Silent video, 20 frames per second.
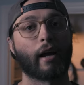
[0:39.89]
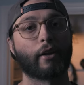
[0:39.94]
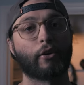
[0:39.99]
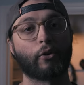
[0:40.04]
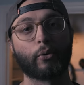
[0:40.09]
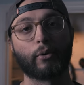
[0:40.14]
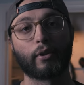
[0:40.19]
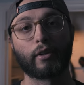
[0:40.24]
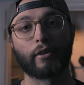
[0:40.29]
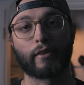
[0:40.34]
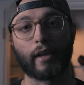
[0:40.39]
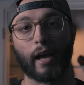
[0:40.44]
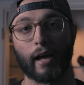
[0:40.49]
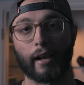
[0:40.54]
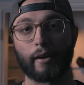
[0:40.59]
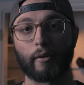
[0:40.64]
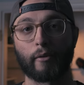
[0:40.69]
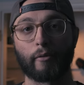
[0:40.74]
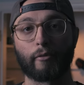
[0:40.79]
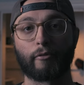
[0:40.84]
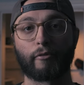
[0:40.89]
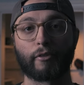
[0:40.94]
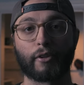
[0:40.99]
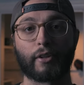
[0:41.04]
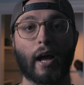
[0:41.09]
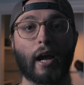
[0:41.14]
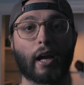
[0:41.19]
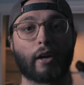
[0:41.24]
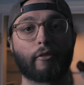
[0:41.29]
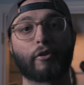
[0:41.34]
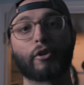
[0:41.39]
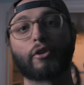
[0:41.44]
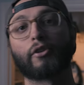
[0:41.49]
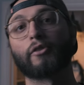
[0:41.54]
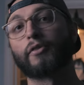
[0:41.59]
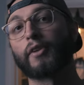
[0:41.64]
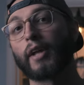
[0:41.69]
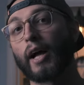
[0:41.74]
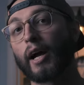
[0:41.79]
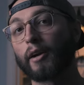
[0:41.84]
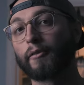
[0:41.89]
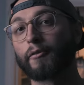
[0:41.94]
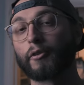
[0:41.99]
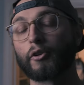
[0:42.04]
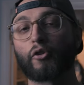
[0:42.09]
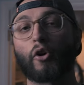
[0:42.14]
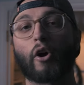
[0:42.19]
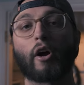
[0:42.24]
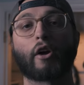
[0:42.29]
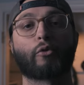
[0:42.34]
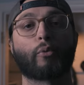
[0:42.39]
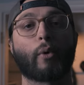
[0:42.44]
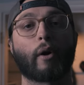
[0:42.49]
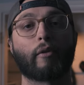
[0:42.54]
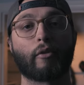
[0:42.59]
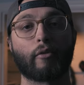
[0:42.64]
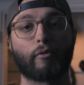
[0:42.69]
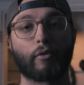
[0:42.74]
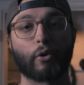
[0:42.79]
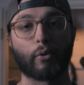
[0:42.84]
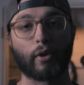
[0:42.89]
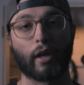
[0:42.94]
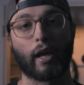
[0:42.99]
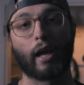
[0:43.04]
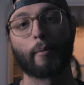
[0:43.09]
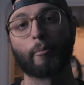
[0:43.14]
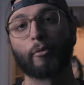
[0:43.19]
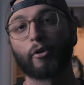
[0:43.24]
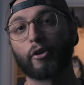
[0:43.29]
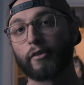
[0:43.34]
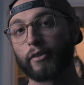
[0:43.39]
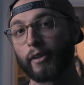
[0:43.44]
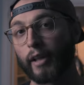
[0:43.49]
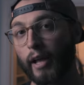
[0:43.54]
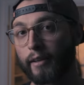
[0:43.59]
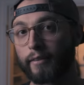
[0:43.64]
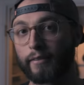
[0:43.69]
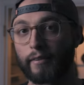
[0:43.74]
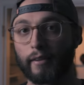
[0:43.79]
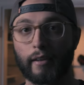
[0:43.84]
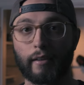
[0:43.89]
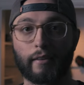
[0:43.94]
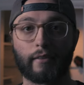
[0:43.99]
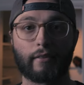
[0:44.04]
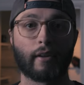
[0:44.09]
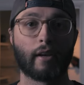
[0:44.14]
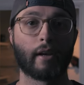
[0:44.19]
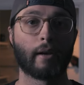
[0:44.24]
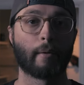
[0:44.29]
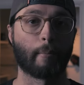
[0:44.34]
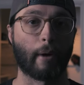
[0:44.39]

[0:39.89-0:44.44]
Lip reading: I do these kind of photographer to photographer talks where I review cameras, lenses,